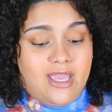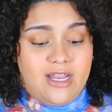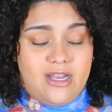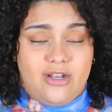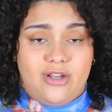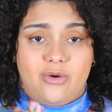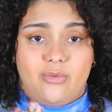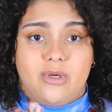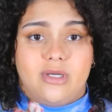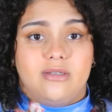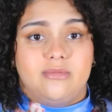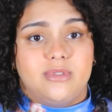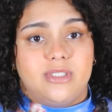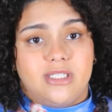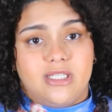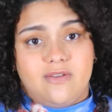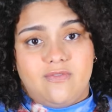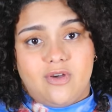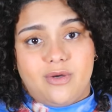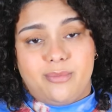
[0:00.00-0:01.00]
And you're welcome to
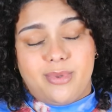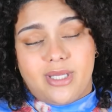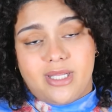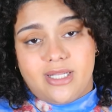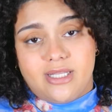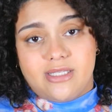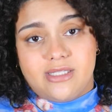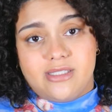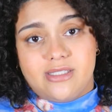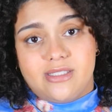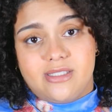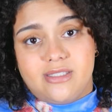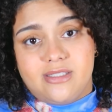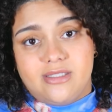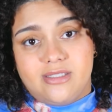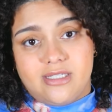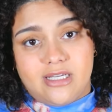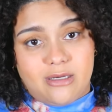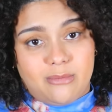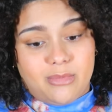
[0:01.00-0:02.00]
leave your opinions
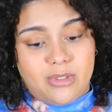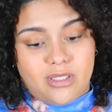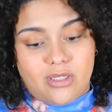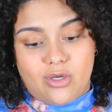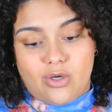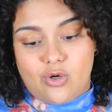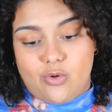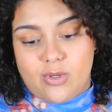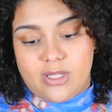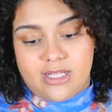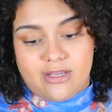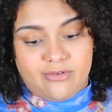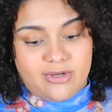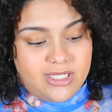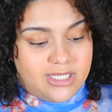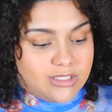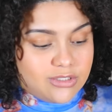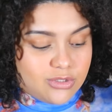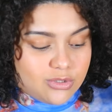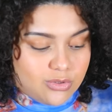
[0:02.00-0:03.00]
down below while I
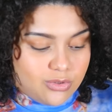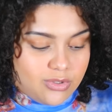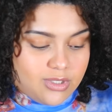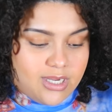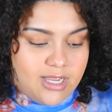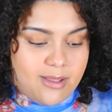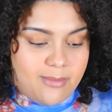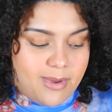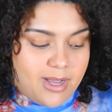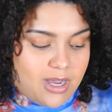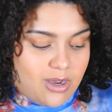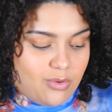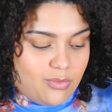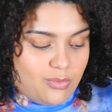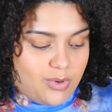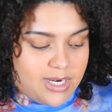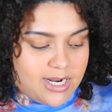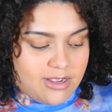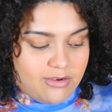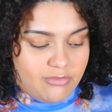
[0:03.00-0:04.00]
read the story about
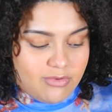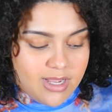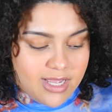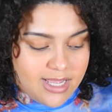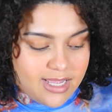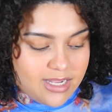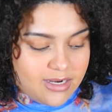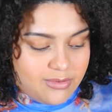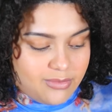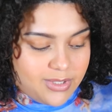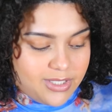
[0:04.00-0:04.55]
what I read,